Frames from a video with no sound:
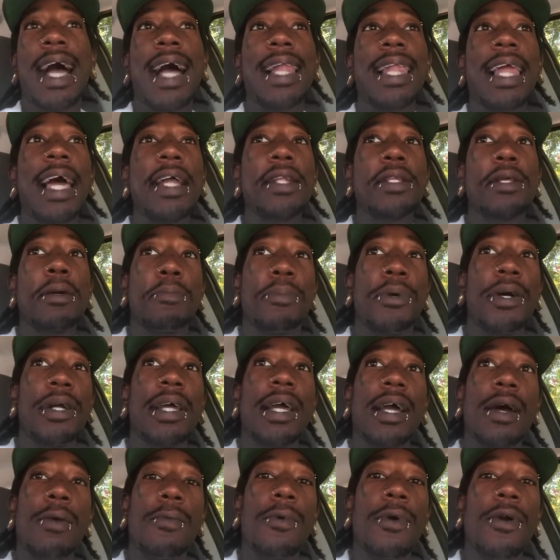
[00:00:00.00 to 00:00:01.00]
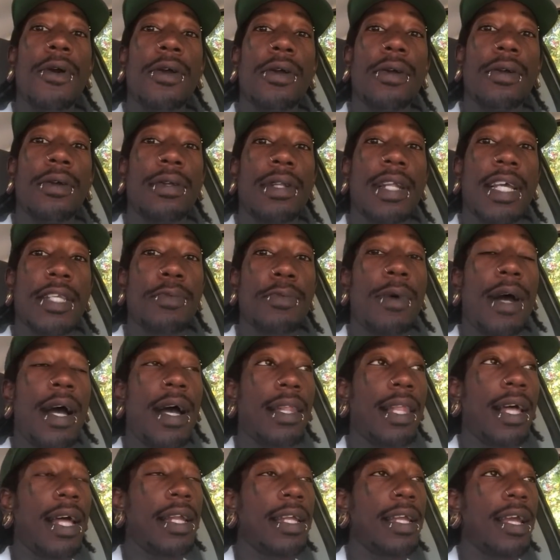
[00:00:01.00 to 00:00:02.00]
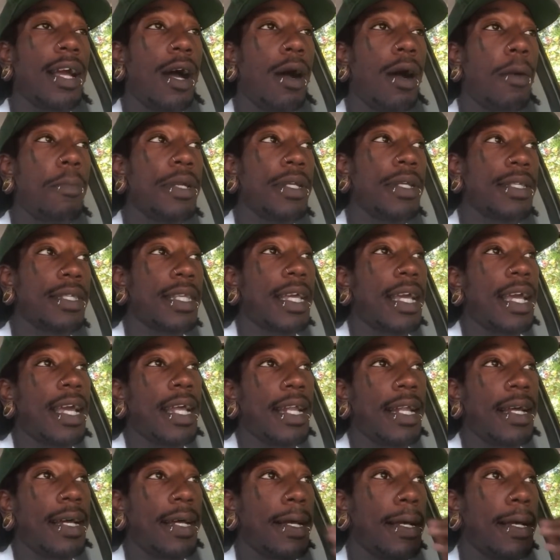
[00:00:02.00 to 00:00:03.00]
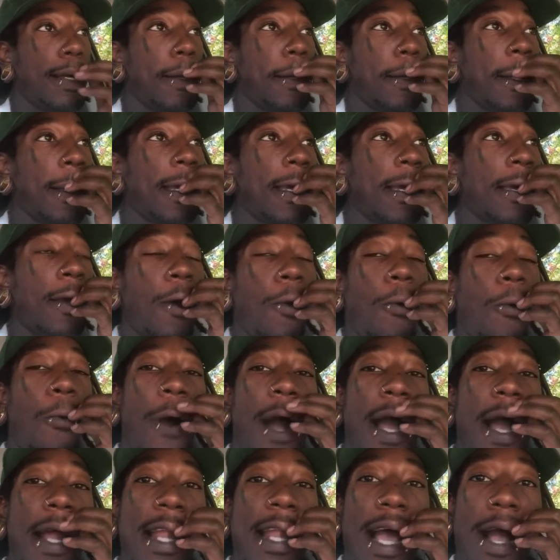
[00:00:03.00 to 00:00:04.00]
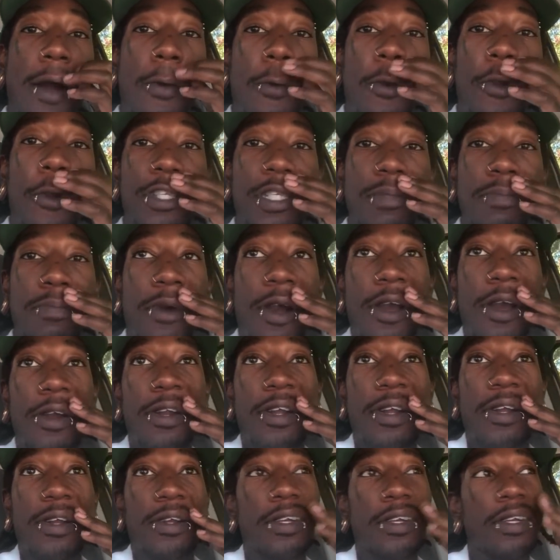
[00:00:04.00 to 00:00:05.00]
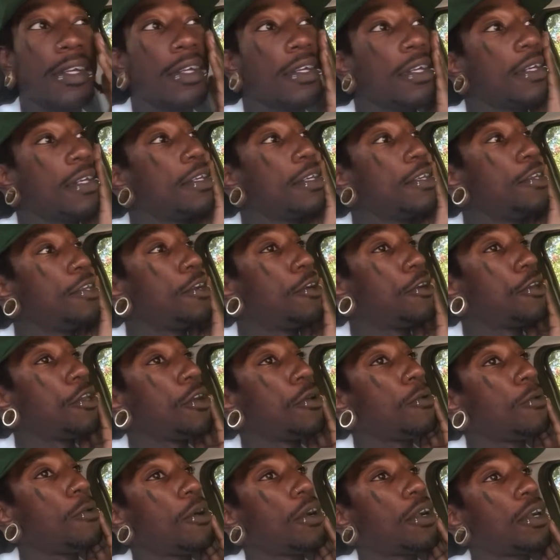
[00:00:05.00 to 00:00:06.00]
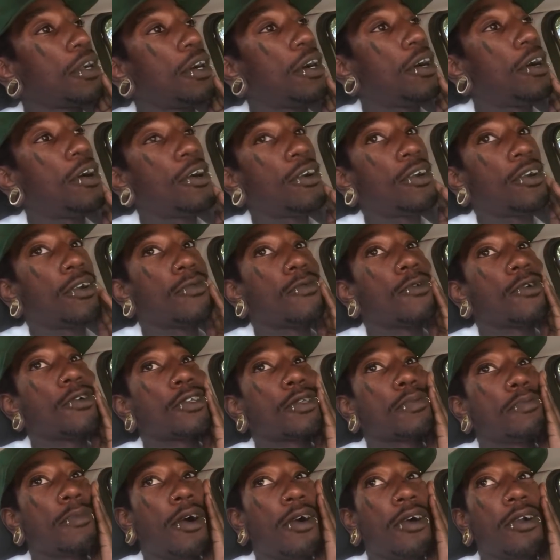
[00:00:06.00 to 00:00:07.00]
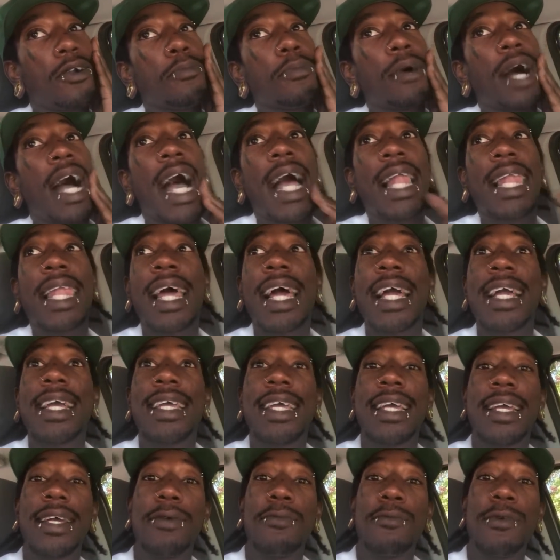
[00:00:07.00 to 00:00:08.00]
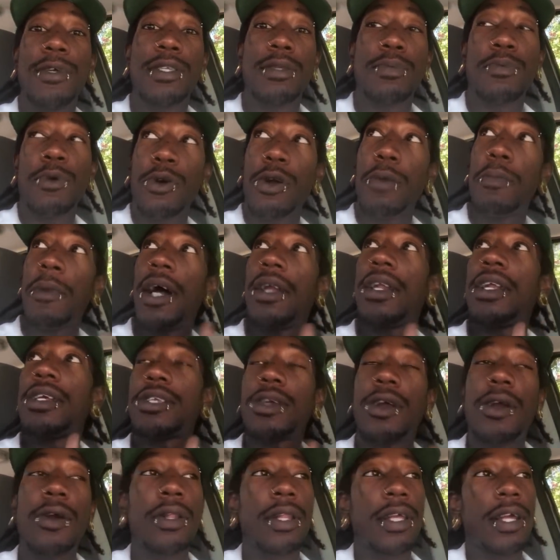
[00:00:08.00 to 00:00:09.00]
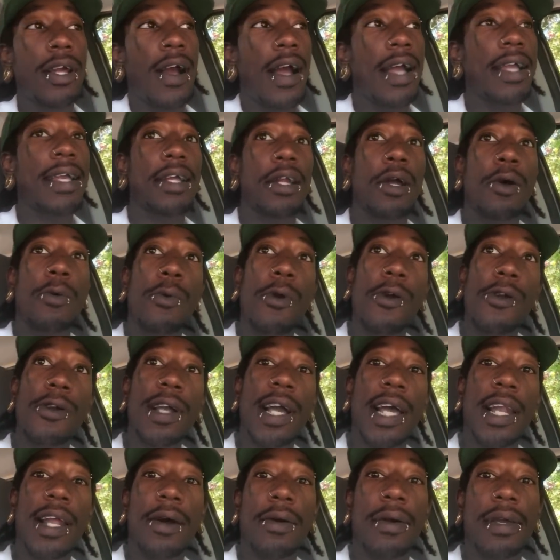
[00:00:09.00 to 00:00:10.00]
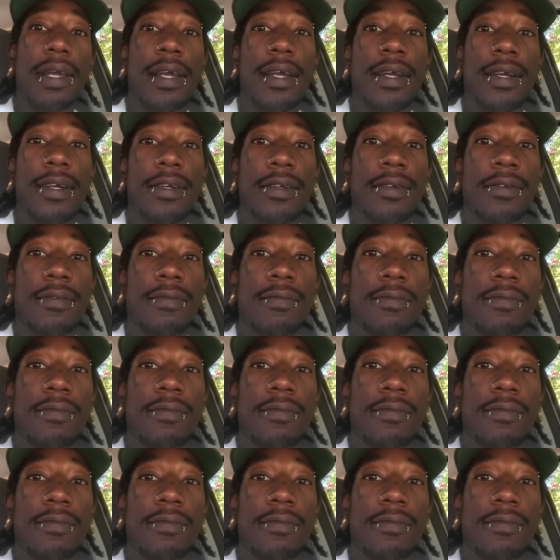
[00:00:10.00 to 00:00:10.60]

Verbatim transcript: I like to put in work. That's why a lot of y'all be saying, uh, why not work smarter? You know, you're working harder, work smarter, but I like it. We spoke about this earlier. I get a workout out here.